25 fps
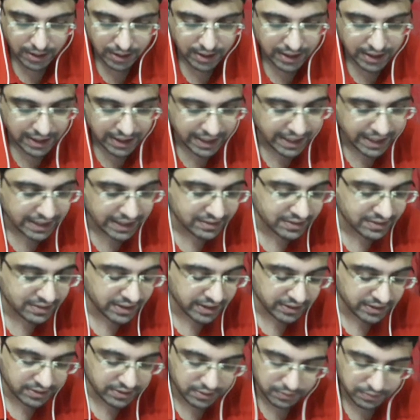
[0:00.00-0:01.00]
it
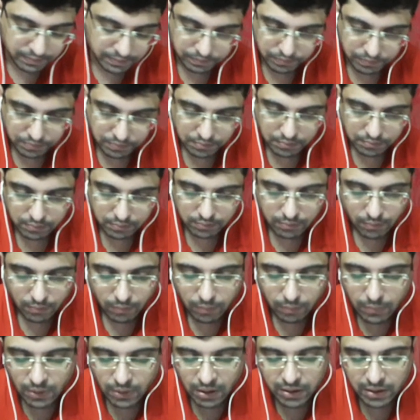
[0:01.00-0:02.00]
says
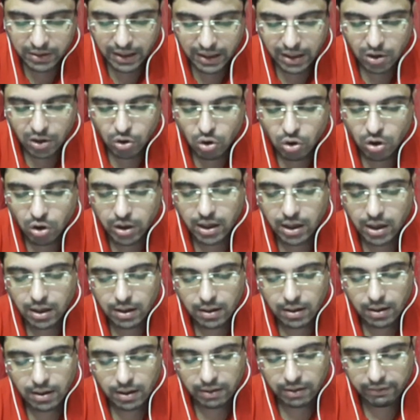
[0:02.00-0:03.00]
that okay,
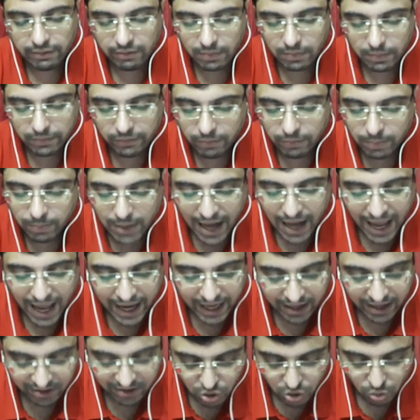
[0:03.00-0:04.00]
black
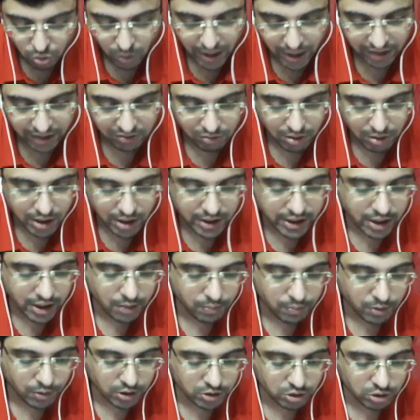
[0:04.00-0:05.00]
has two
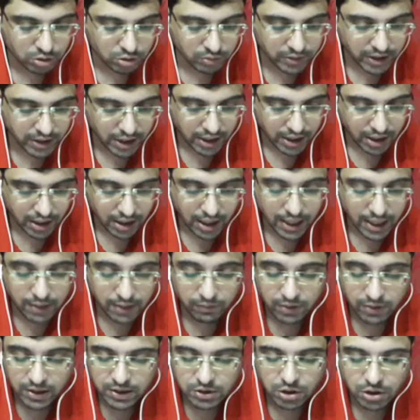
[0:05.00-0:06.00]
isolated pawns over here and
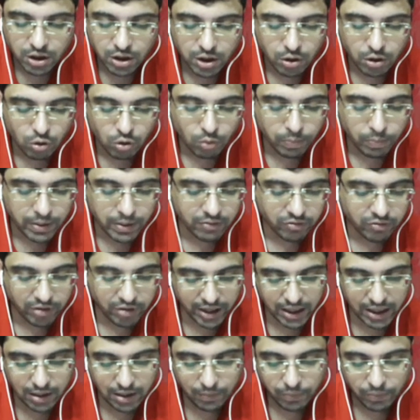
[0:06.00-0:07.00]
one is on an open
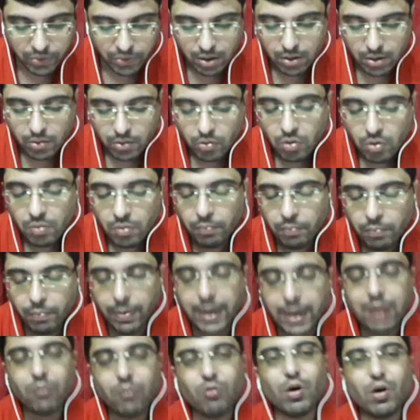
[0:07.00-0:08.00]
file,
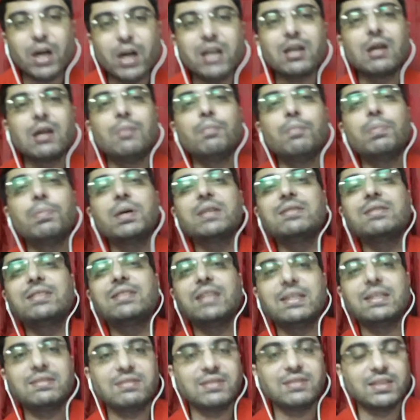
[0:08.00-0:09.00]
but what
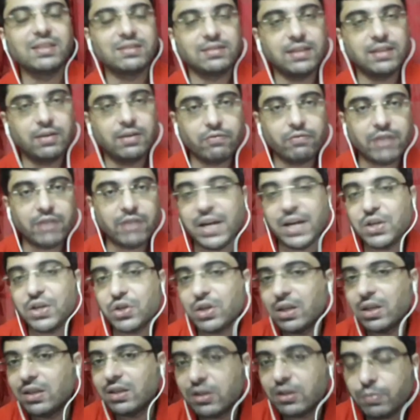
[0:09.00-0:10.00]
compensates this thing, why
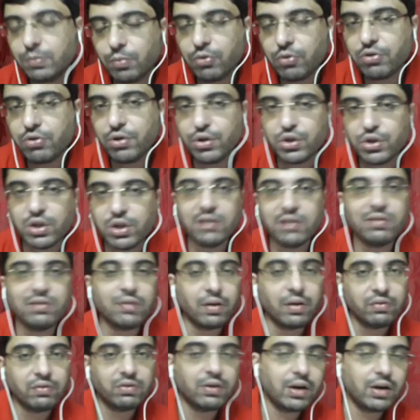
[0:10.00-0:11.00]
still this position is
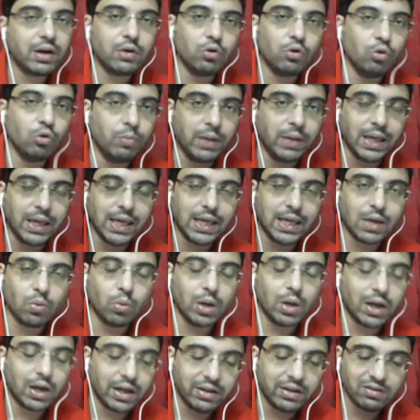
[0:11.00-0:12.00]
considered to be
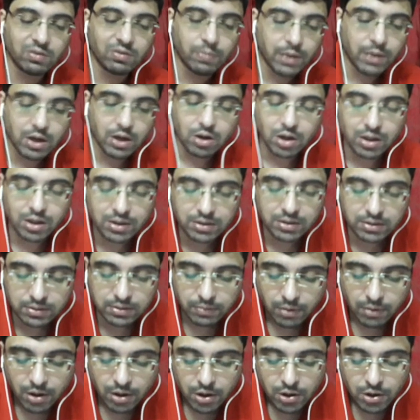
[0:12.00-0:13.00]
equal, is because
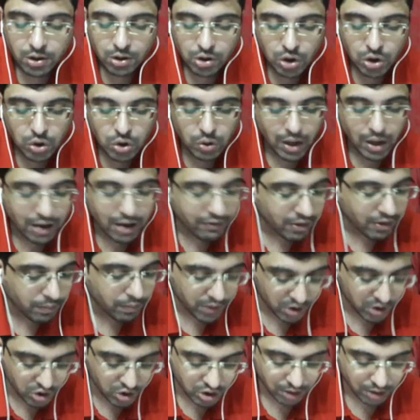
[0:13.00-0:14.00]
you have a
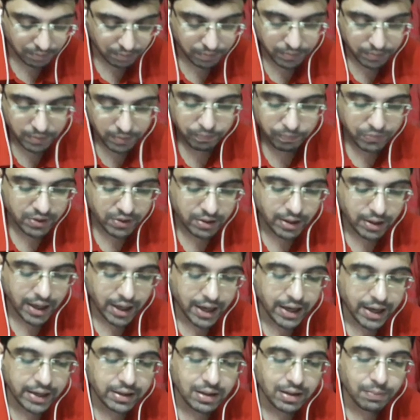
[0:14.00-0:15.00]
bishop
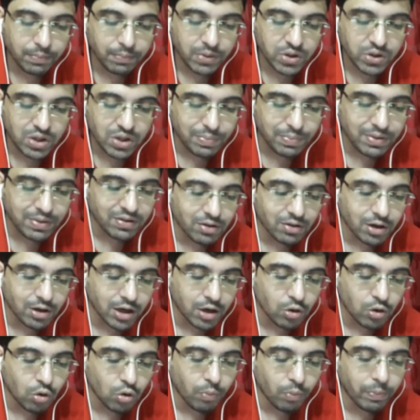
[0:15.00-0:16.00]
and the bishop is
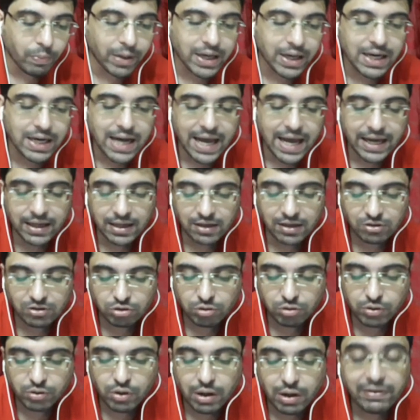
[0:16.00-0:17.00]
an open diagonal.
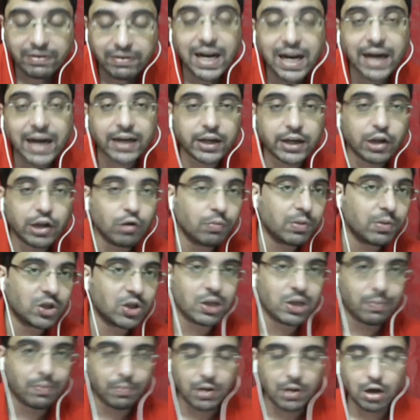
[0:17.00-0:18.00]
So you have an active
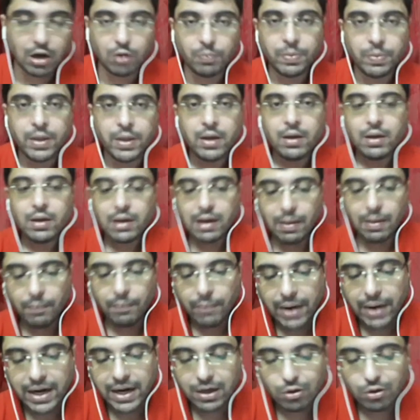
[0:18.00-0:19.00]
bishop now
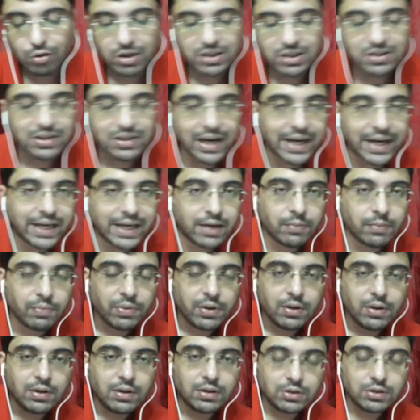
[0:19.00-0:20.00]
compared to his knight.
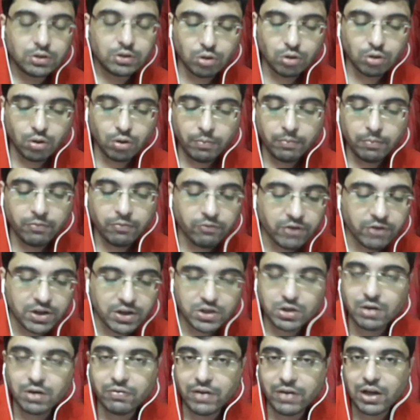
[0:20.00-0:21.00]
So
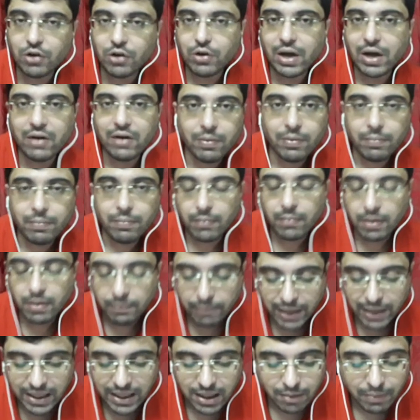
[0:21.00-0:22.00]
first of all, you have a
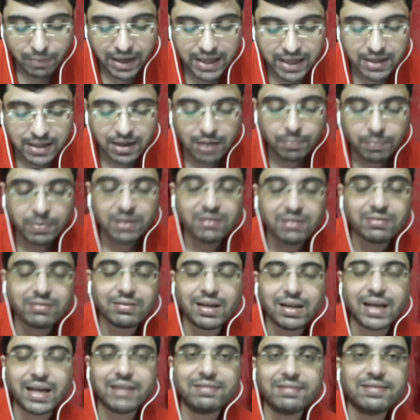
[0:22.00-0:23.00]
better minor piece,
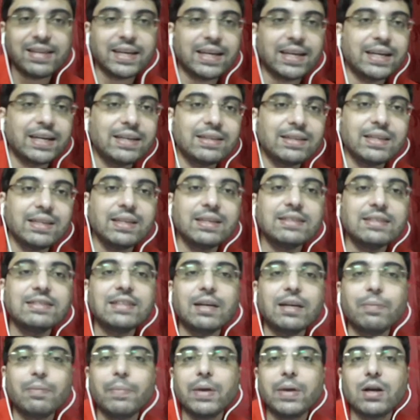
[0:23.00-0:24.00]
and second thing is
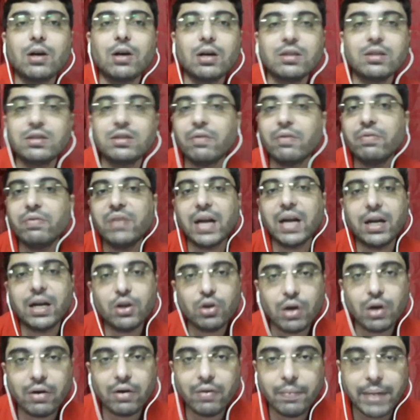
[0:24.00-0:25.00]
that because of that
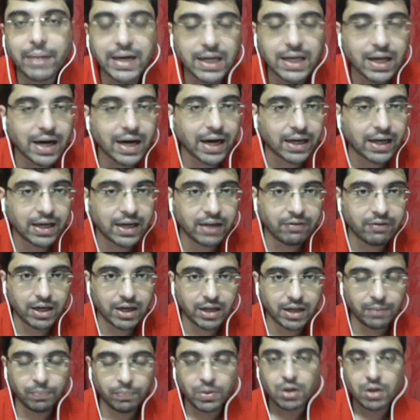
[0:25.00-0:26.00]
you have a better
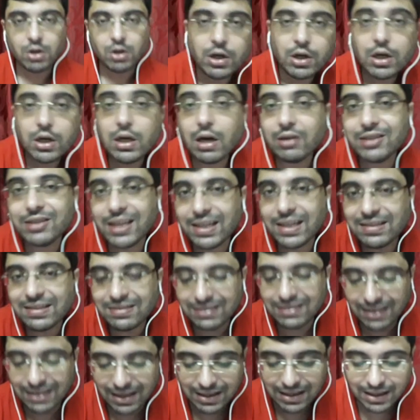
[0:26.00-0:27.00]
activity. Now there
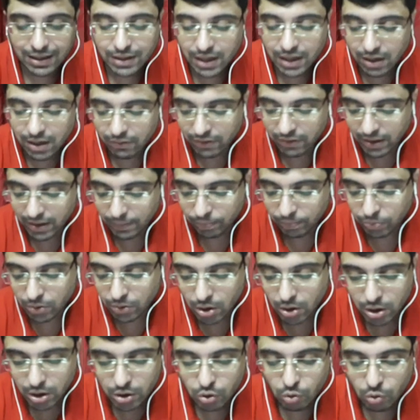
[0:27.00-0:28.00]
is another way
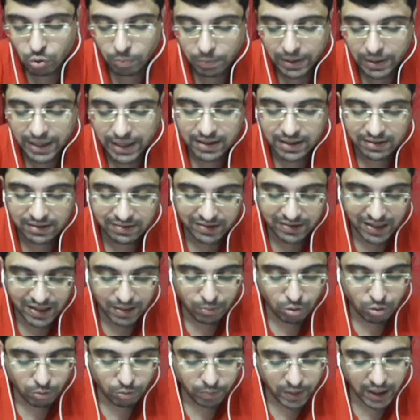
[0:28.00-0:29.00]
to play the
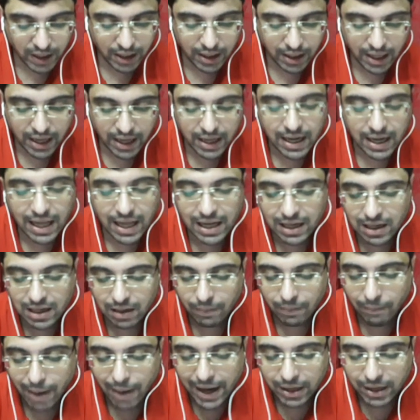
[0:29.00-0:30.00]
same opening, and I'll
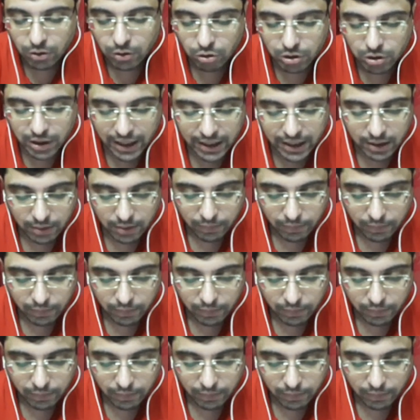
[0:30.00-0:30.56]
come back to that.